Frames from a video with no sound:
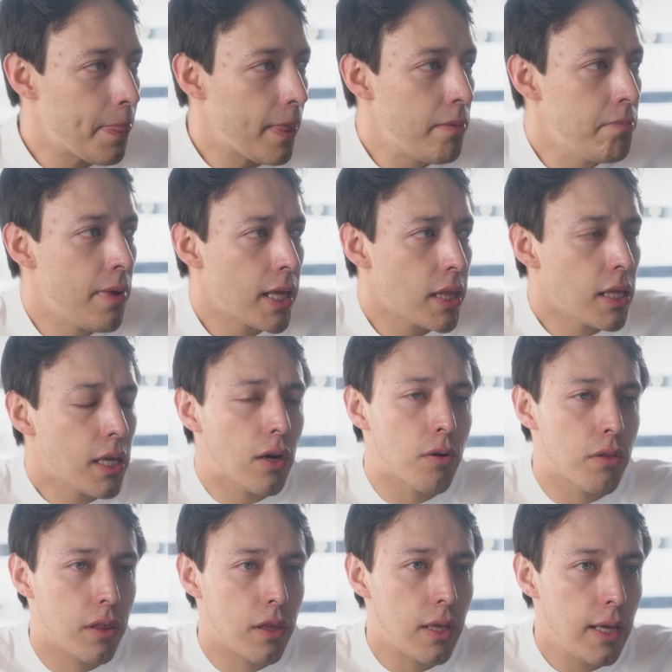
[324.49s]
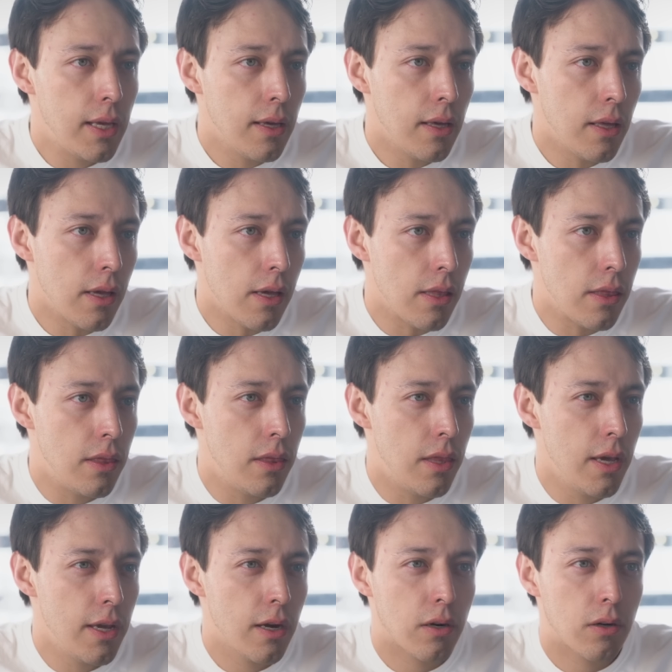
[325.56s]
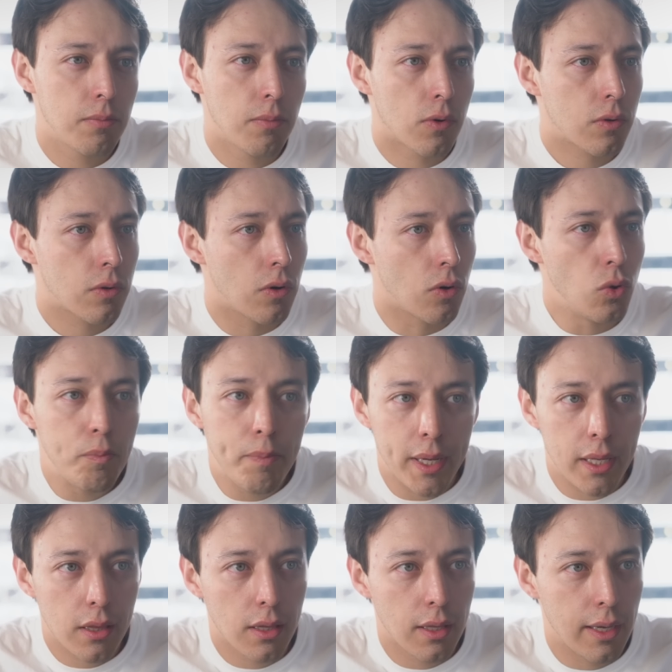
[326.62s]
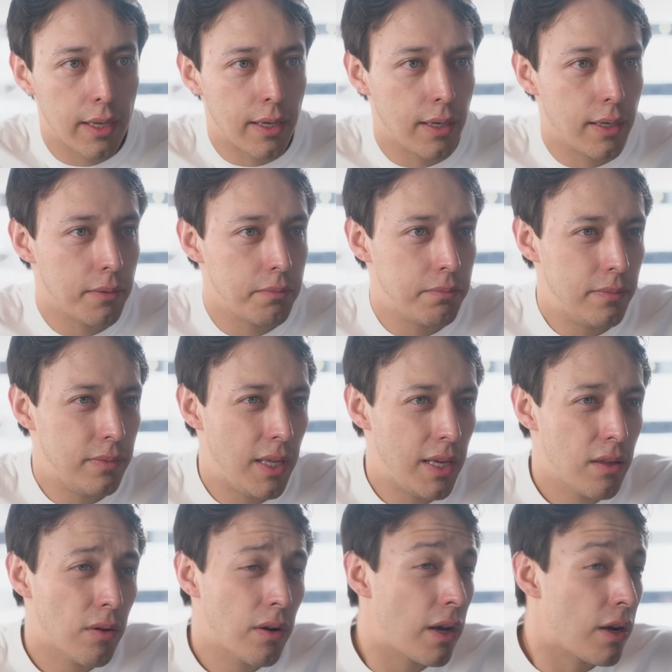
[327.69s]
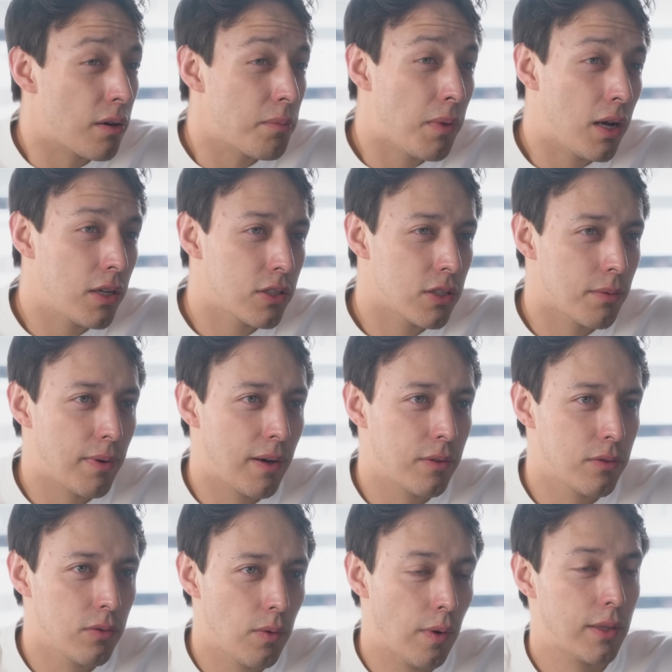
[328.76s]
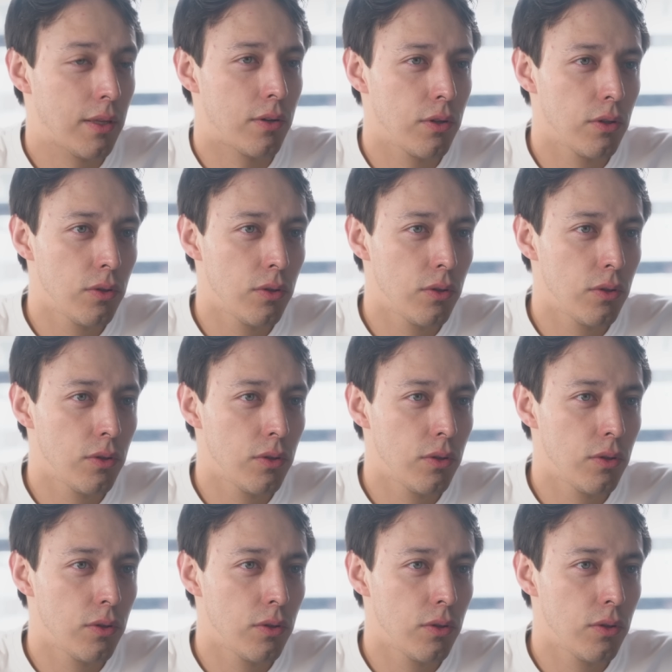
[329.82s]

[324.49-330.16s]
In Mexico City, they are more open. They don't care much about what are you